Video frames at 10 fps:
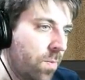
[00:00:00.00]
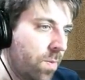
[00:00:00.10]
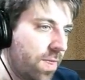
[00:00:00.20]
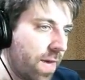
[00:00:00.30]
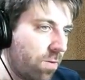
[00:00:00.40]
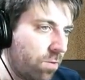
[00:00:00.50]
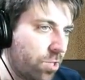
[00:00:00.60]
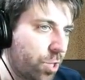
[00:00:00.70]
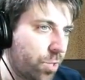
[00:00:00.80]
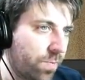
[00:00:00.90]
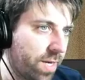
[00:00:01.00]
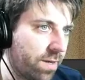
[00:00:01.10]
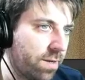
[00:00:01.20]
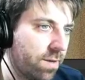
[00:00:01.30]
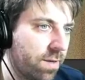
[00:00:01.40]
But that'll look
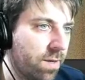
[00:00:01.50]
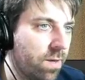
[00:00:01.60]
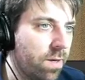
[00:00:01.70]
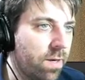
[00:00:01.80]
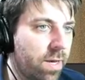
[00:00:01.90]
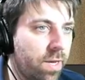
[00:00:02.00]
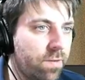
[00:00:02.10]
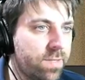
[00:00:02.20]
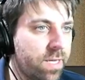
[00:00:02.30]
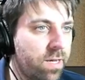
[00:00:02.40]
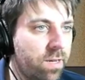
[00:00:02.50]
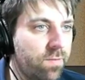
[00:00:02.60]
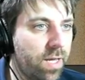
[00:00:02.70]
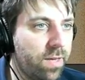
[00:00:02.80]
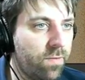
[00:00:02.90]
schmick. And obviously kind of
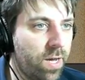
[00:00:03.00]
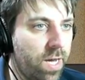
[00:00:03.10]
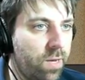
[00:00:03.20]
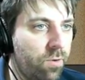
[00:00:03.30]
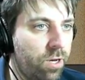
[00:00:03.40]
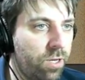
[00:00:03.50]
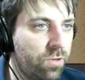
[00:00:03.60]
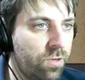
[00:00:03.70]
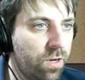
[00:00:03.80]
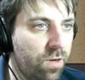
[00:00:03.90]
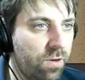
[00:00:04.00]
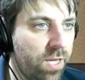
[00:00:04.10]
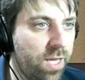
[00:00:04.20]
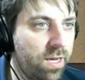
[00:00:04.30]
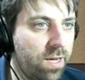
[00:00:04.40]
like if I were to go
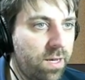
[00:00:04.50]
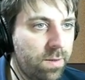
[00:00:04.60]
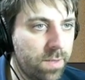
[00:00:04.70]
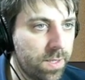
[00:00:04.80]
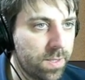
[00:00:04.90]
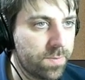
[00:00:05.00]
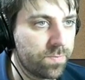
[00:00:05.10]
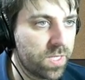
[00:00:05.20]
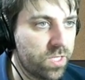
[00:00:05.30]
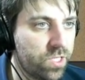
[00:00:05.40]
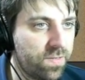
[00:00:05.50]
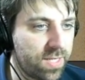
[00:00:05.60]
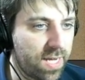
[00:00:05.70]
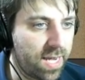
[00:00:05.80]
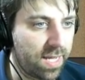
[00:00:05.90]
here,
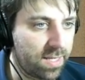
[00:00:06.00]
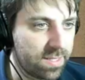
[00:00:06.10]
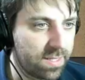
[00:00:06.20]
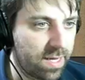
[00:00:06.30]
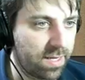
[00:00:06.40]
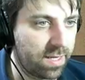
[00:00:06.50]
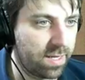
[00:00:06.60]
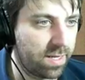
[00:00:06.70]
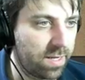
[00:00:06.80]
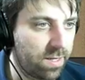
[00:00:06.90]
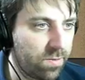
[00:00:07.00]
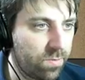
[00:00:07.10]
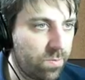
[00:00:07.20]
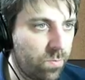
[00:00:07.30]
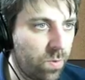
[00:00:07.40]
Shift A, let's add in a
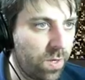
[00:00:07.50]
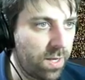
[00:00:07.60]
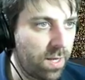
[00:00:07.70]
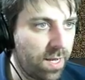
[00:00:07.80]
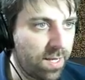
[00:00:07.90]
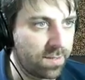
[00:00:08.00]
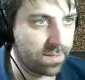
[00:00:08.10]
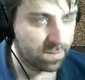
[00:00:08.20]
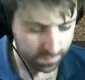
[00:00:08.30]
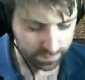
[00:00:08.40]
little point light.